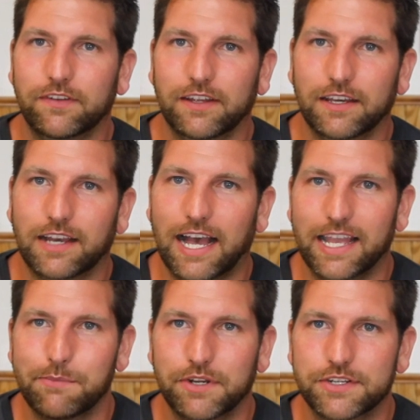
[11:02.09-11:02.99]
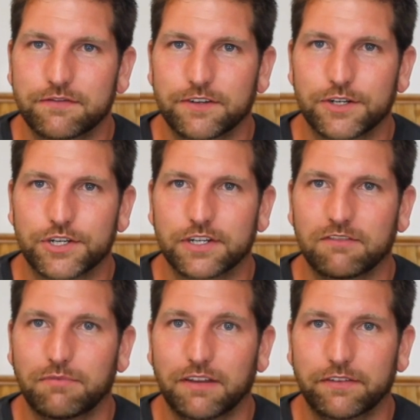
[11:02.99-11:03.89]
a high budget version
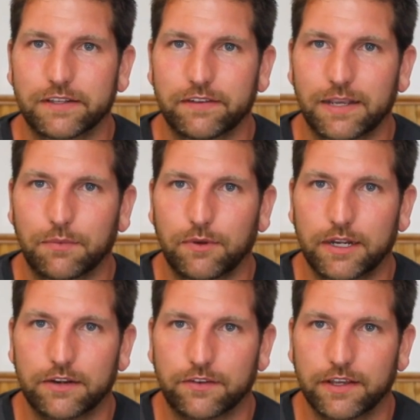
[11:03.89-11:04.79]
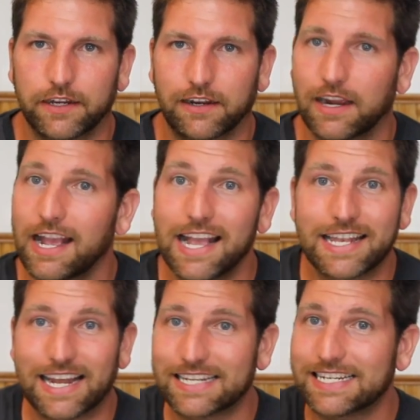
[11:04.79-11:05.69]
of Buffy the Vampire Slayer.
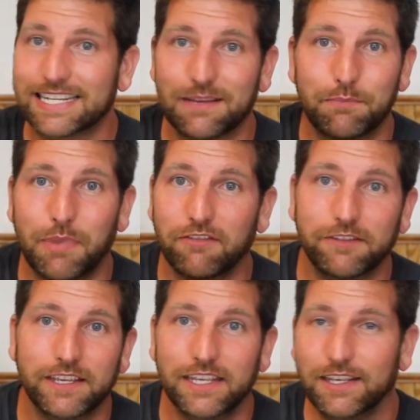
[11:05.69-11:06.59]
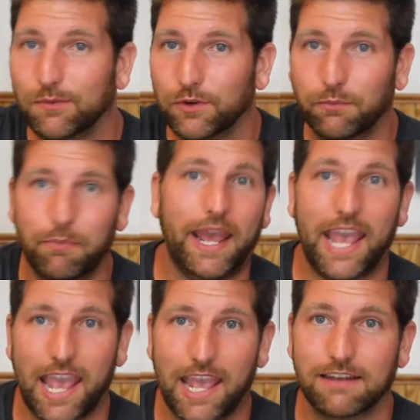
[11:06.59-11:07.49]
Not saying that Buffy was
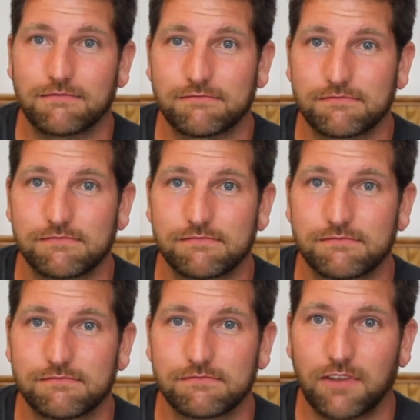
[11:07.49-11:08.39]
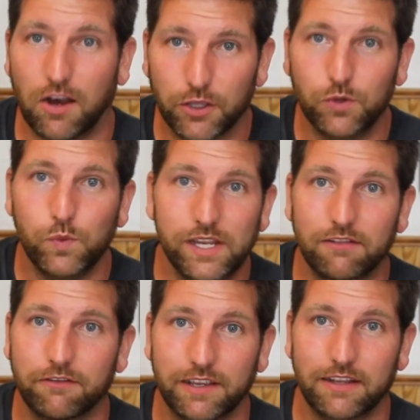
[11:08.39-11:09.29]
bad. All you
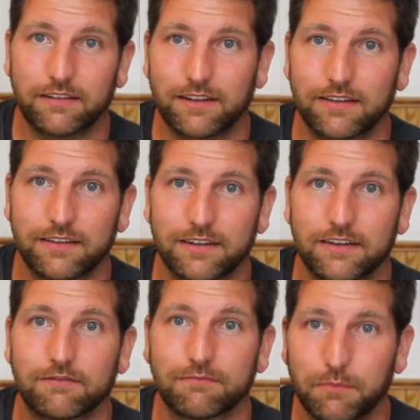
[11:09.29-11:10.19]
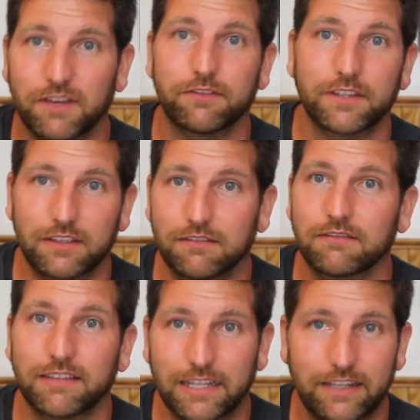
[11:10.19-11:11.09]
Wheaton fans out there, Buffy
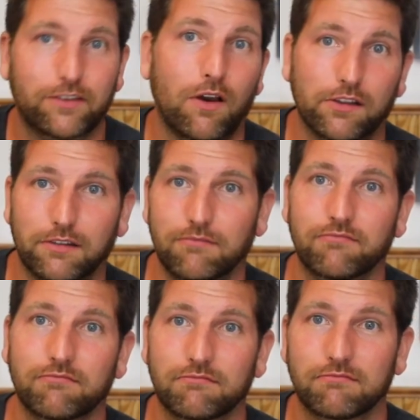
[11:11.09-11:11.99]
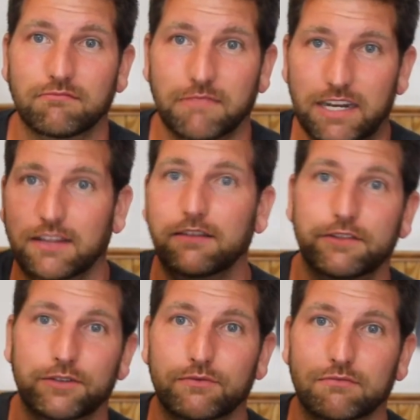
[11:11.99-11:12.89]
is awesome, and I love
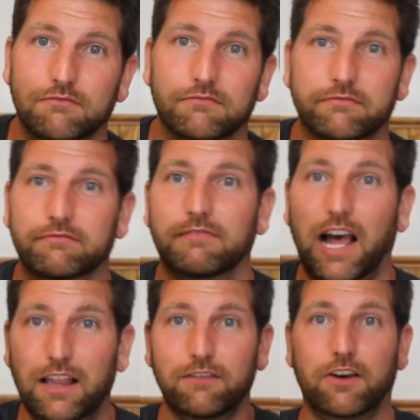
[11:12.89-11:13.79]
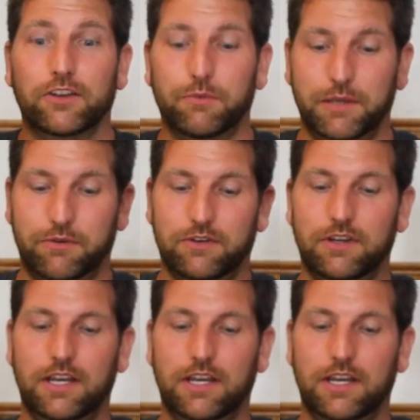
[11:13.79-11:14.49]
you. I love all you people.